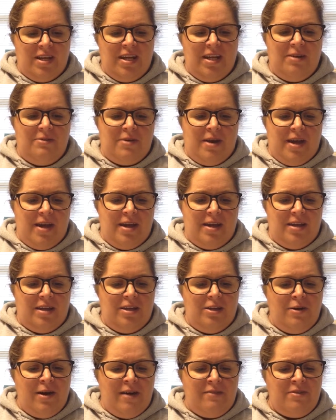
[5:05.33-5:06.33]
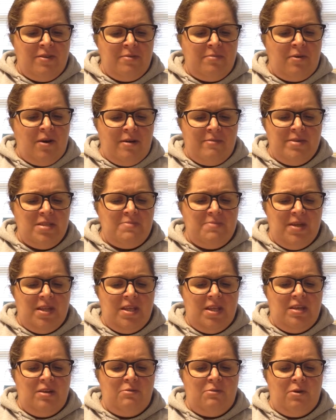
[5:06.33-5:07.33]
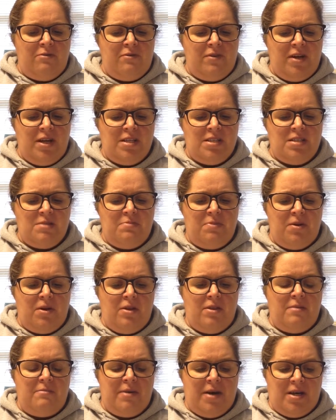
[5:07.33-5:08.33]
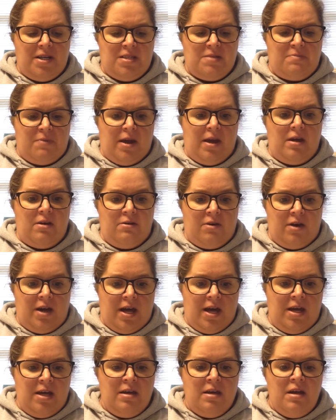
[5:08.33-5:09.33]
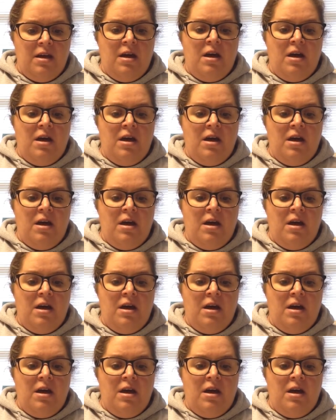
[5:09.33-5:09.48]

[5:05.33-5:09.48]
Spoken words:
Anyway, honey, you have to promise me that you won't forget to put on the bug spray, okay?